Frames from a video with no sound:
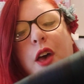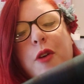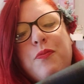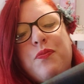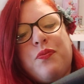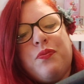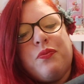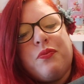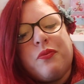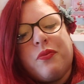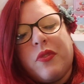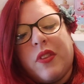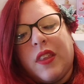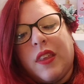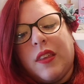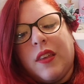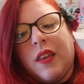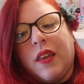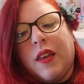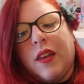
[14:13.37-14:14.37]
are.
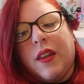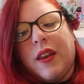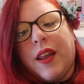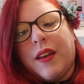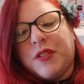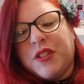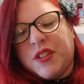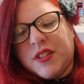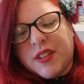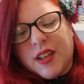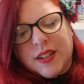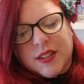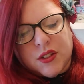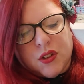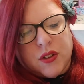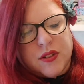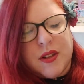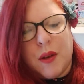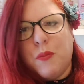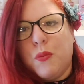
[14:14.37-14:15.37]
Now she said it's
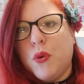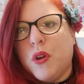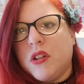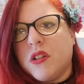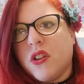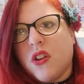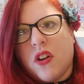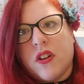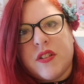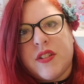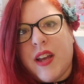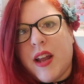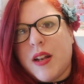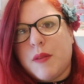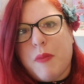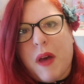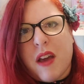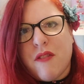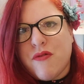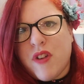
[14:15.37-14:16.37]
got some wool
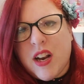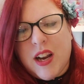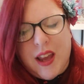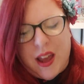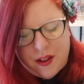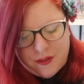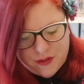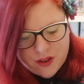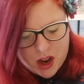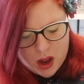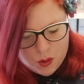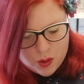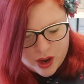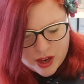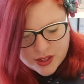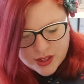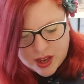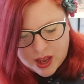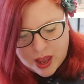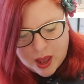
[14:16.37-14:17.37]
content, but I really have no
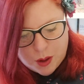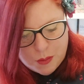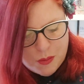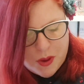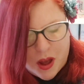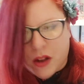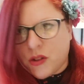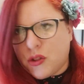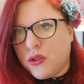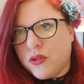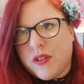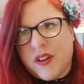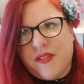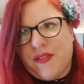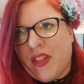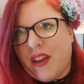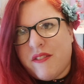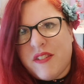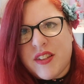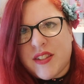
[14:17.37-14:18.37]
idea how much or
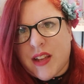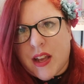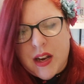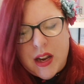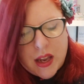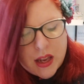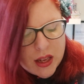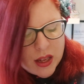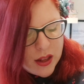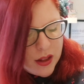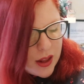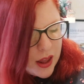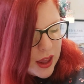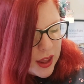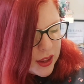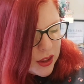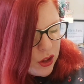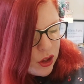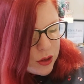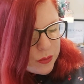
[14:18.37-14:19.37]
if there is any.
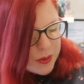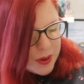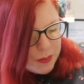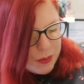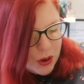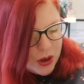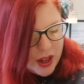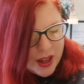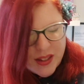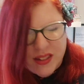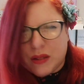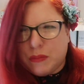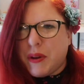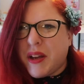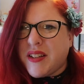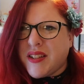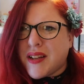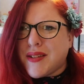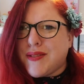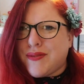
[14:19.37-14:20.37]
It could be polyester, but
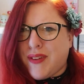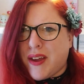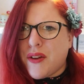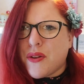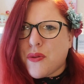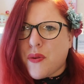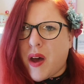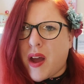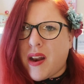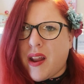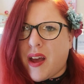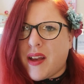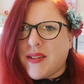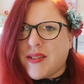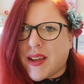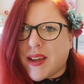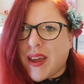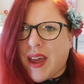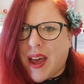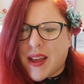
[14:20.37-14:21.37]
it does feel quite
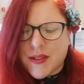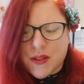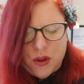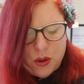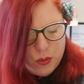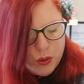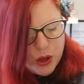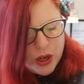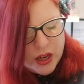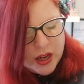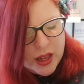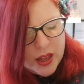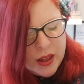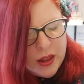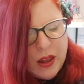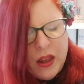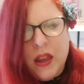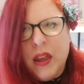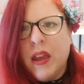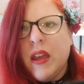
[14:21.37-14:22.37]
nice, like it has got wool in it.
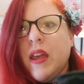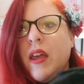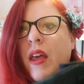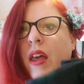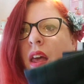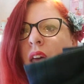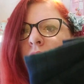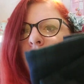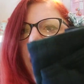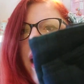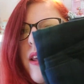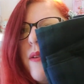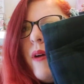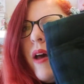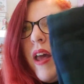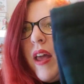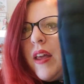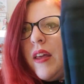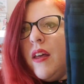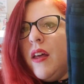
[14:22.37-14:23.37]

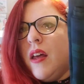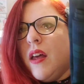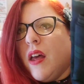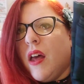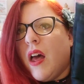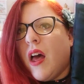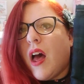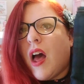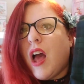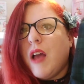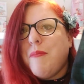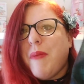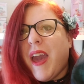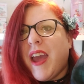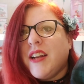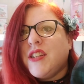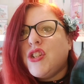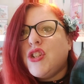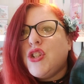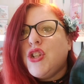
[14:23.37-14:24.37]
Anyway, I
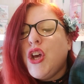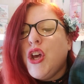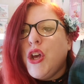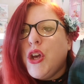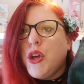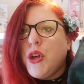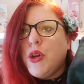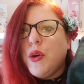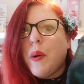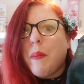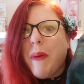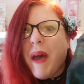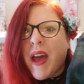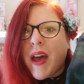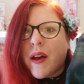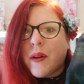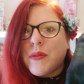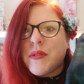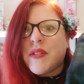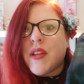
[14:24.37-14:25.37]
paid
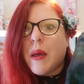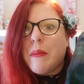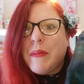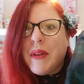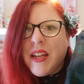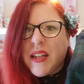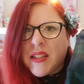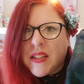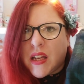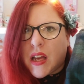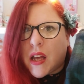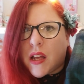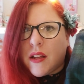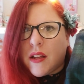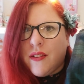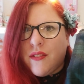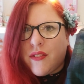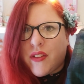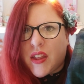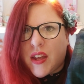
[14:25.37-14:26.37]
£2 a meter
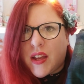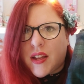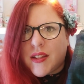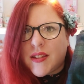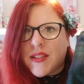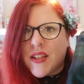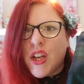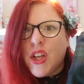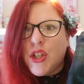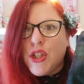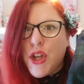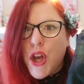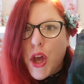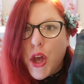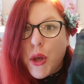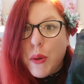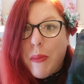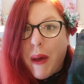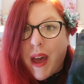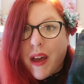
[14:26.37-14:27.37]
for this.
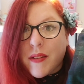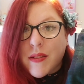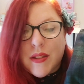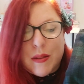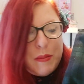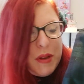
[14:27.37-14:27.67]
£2 a